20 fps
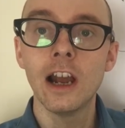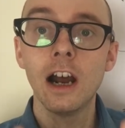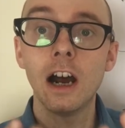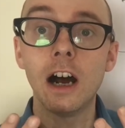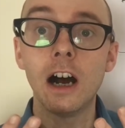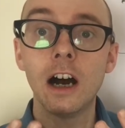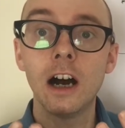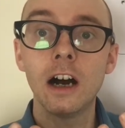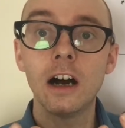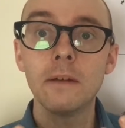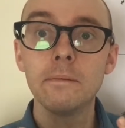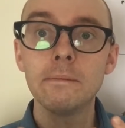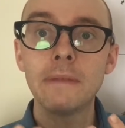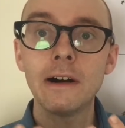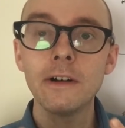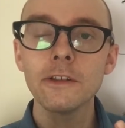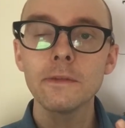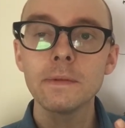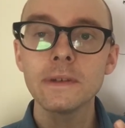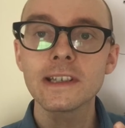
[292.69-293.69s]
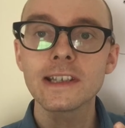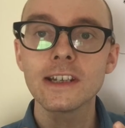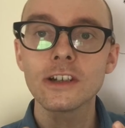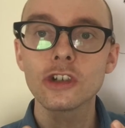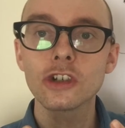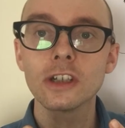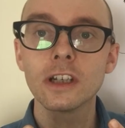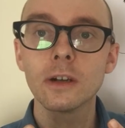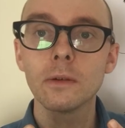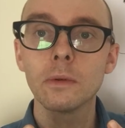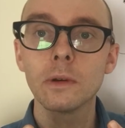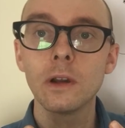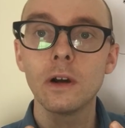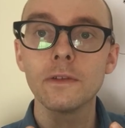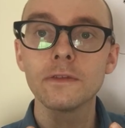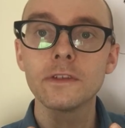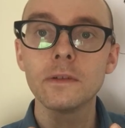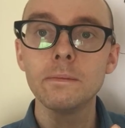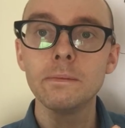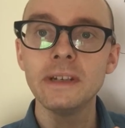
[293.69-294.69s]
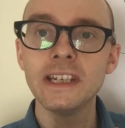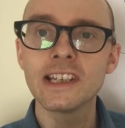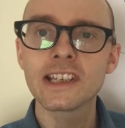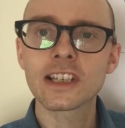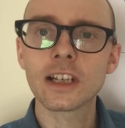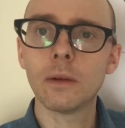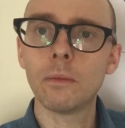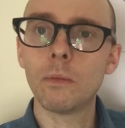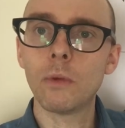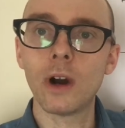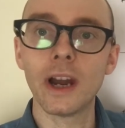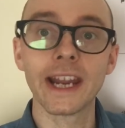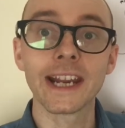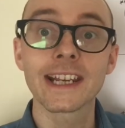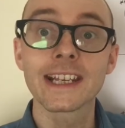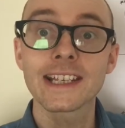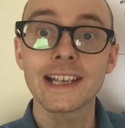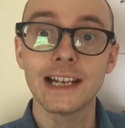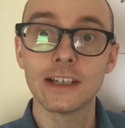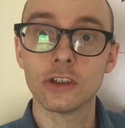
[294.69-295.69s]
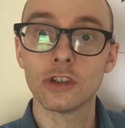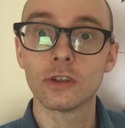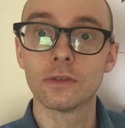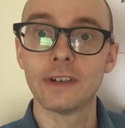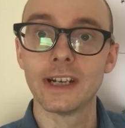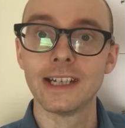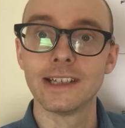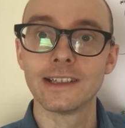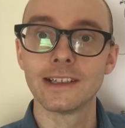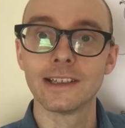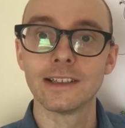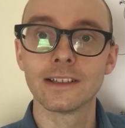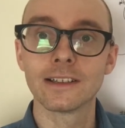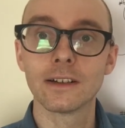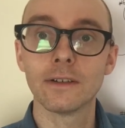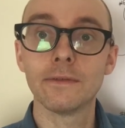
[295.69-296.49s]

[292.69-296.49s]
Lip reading: our mouth positioning will often be somewhat exaggerated.